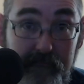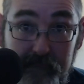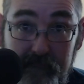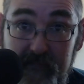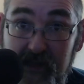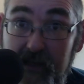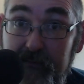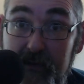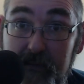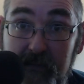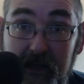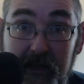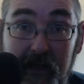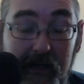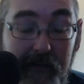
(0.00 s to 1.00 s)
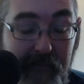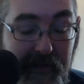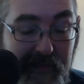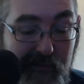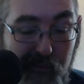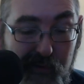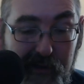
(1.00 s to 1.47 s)
giving me
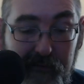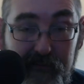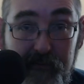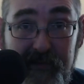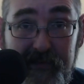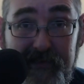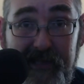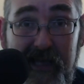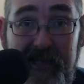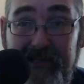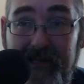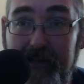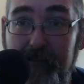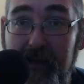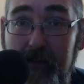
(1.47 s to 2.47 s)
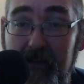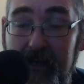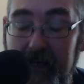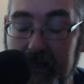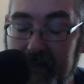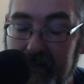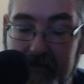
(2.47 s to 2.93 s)
comments, whatever mistakes I may
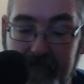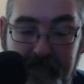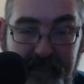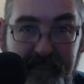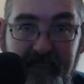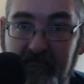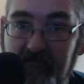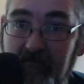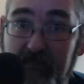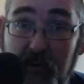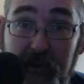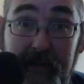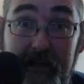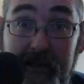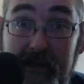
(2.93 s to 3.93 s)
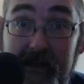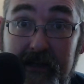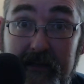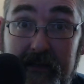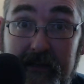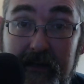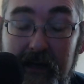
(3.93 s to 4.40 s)
make, put it in
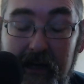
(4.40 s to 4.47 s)
there.